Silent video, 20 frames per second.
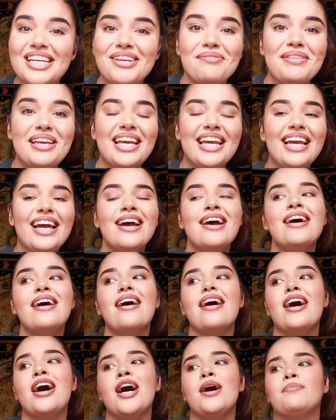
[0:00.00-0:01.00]
me.
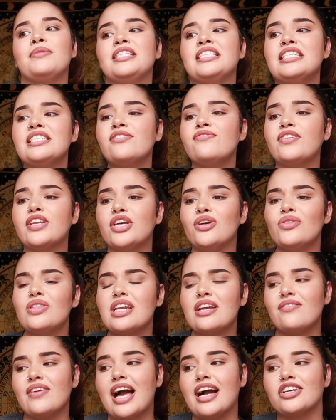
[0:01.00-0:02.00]
This is a video
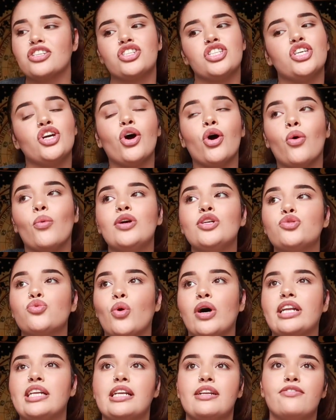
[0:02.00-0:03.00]
that I've actually always
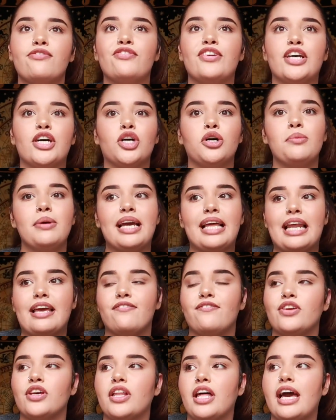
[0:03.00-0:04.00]
wanted to film, and
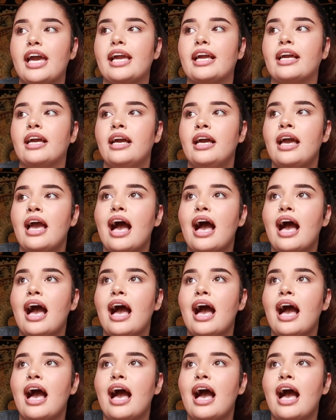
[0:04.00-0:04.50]
I feel like